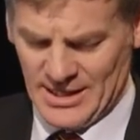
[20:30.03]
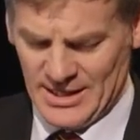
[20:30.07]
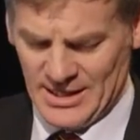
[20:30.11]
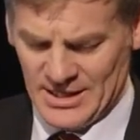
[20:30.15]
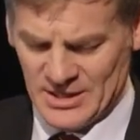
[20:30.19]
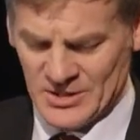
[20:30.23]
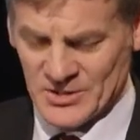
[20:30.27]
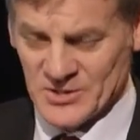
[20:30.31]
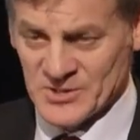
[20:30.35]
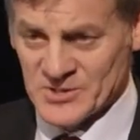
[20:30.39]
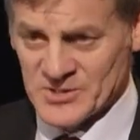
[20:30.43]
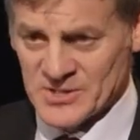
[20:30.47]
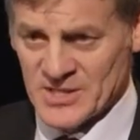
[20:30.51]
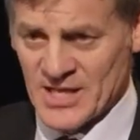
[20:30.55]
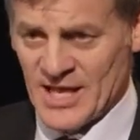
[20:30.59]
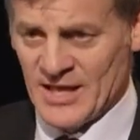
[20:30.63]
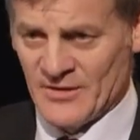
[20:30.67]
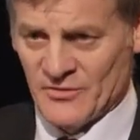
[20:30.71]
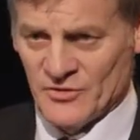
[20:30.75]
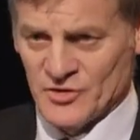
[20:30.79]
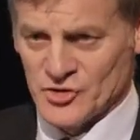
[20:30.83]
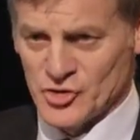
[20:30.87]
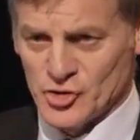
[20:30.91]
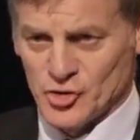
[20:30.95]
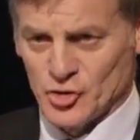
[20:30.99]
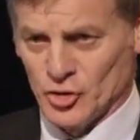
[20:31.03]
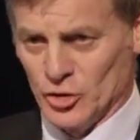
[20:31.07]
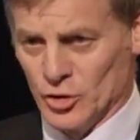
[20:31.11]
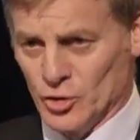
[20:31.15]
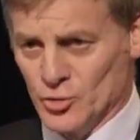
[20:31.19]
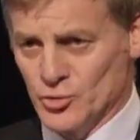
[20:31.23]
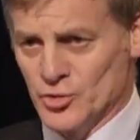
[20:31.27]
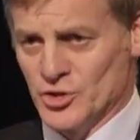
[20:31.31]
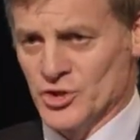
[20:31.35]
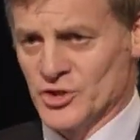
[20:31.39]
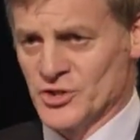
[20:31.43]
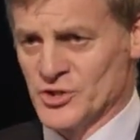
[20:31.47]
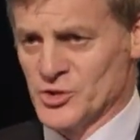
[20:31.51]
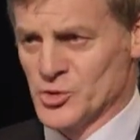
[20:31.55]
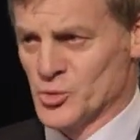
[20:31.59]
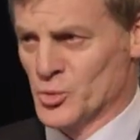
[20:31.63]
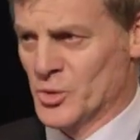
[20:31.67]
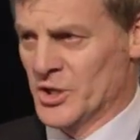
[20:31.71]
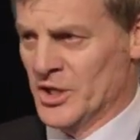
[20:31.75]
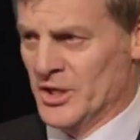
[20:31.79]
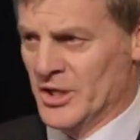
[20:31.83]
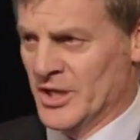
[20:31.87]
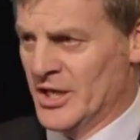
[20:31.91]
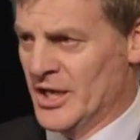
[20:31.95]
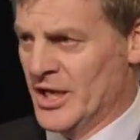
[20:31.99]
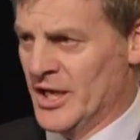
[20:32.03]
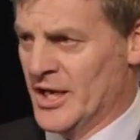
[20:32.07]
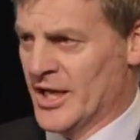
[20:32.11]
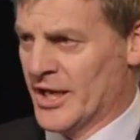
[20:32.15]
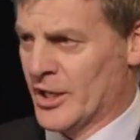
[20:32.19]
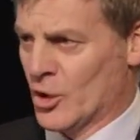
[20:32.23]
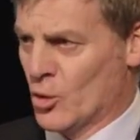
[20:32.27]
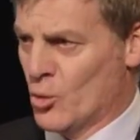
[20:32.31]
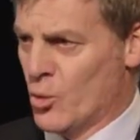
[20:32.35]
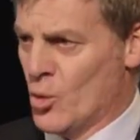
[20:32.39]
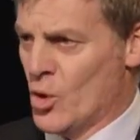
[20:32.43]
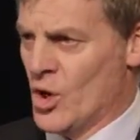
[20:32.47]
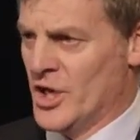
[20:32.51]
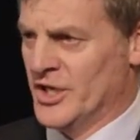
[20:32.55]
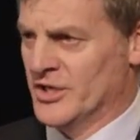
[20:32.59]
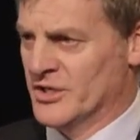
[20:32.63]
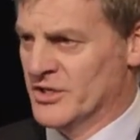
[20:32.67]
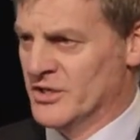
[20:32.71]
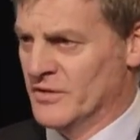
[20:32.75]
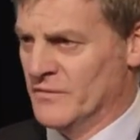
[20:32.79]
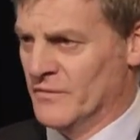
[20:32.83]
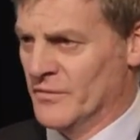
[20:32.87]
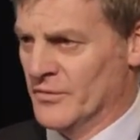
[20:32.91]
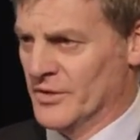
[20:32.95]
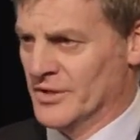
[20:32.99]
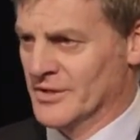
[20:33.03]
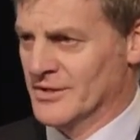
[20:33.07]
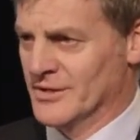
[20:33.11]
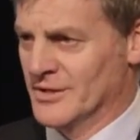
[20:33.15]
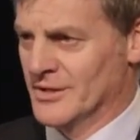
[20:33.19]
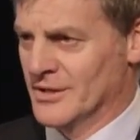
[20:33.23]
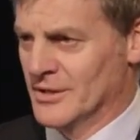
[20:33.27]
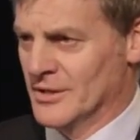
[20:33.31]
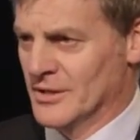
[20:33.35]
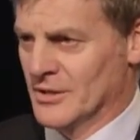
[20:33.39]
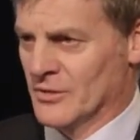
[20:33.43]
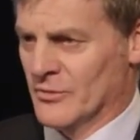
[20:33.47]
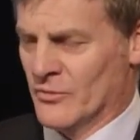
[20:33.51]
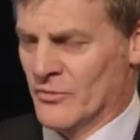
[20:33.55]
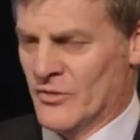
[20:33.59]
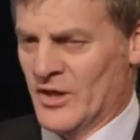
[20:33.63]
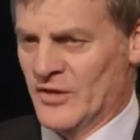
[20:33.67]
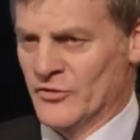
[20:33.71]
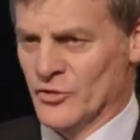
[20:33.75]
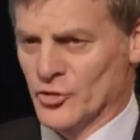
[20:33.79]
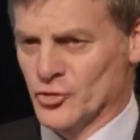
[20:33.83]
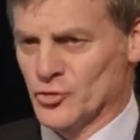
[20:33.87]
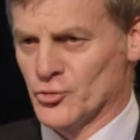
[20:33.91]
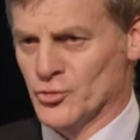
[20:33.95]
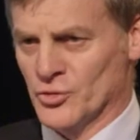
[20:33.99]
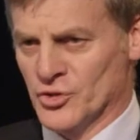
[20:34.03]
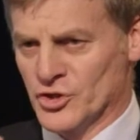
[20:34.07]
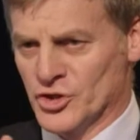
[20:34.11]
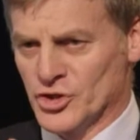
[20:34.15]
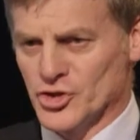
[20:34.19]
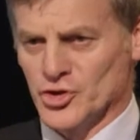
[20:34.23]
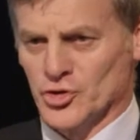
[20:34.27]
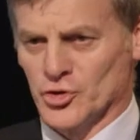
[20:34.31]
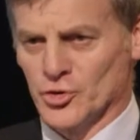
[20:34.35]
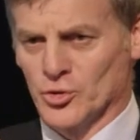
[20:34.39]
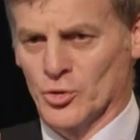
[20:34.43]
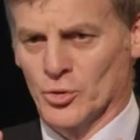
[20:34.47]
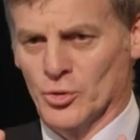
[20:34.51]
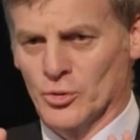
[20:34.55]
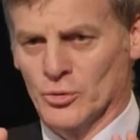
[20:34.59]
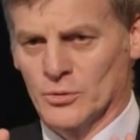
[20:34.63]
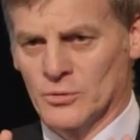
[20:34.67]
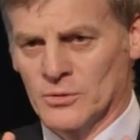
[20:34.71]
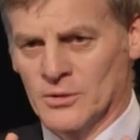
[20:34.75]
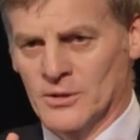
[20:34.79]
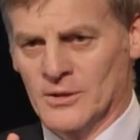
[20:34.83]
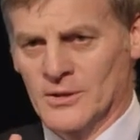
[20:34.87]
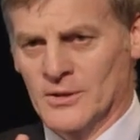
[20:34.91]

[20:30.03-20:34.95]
is that the solutions we need are quite different than the traditional